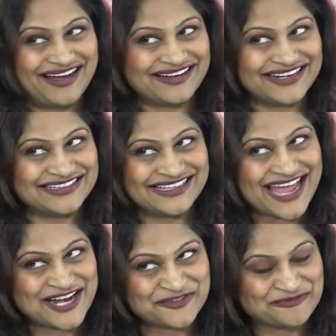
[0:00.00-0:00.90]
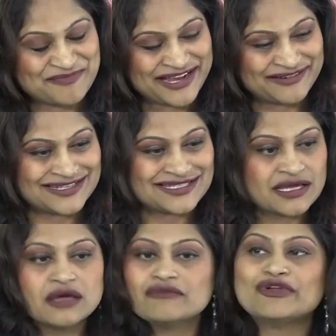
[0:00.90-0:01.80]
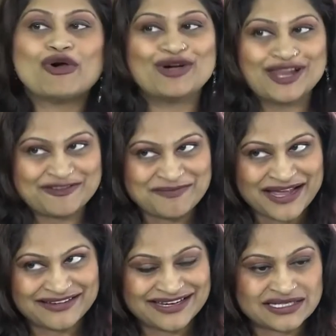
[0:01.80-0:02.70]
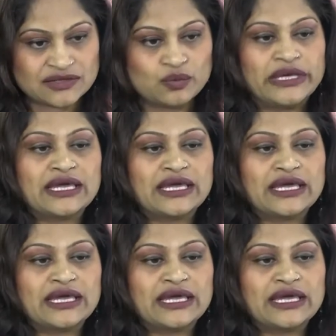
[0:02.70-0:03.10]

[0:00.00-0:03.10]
are in the land of migrants. Yeah. We all have migrated.